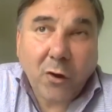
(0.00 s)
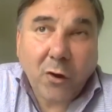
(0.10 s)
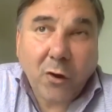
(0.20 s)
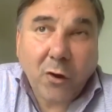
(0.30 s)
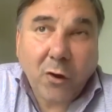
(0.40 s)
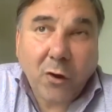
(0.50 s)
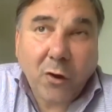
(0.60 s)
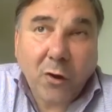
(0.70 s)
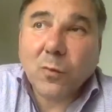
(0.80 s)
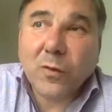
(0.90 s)
out of
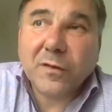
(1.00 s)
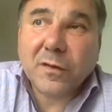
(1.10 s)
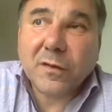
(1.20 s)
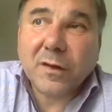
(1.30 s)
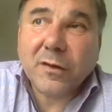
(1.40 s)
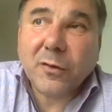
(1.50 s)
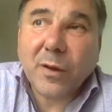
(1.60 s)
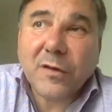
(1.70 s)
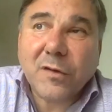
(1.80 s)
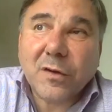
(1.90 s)
the pandemic
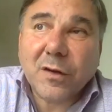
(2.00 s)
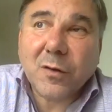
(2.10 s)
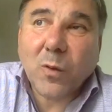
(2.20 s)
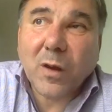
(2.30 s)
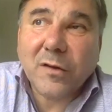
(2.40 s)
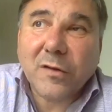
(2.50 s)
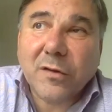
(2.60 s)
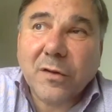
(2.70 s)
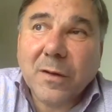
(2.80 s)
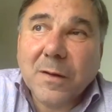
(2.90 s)
is, is a
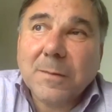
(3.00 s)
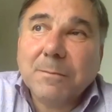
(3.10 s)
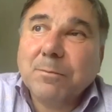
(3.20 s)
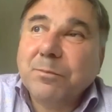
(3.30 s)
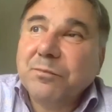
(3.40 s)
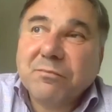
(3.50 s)
situation in which